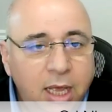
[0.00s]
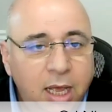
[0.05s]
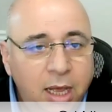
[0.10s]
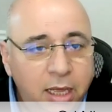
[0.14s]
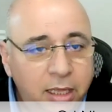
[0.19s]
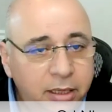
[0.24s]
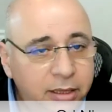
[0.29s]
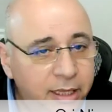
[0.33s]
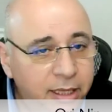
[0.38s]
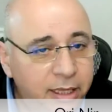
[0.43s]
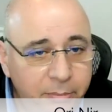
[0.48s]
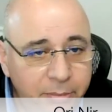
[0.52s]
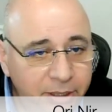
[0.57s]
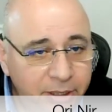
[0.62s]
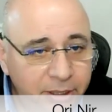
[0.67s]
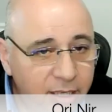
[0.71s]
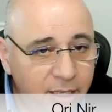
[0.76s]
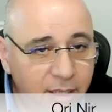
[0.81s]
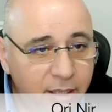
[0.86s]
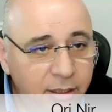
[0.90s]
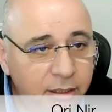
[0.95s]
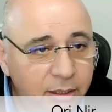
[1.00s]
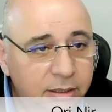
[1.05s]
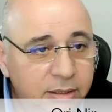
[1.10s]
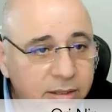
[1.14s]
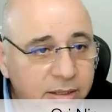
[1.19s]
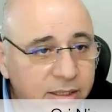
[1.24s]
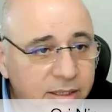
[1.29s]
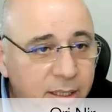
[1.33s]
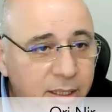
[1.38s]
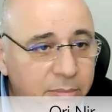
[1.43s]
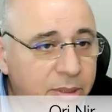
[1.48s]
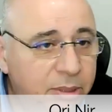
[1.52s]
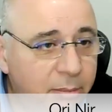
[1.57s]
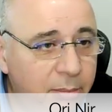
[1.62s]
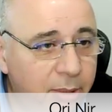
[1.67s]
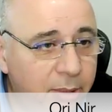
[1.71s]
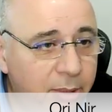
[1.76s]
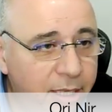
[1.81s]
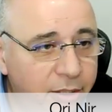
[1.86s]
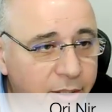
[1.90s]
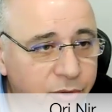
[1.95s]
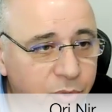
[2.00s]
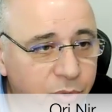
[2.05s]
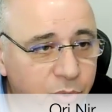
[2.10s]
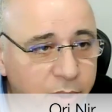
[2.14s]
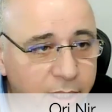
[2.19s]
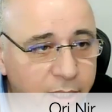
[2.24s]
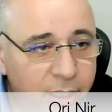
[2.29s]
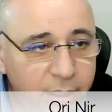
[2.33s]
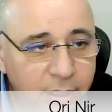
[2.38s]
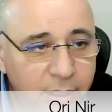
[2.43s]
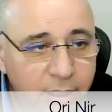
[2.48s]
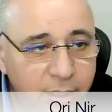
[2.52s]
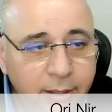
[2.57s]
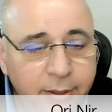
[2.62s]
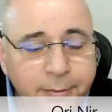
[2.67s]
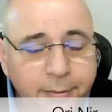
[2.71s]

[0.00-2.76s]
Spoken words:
That'll be done sometime later today.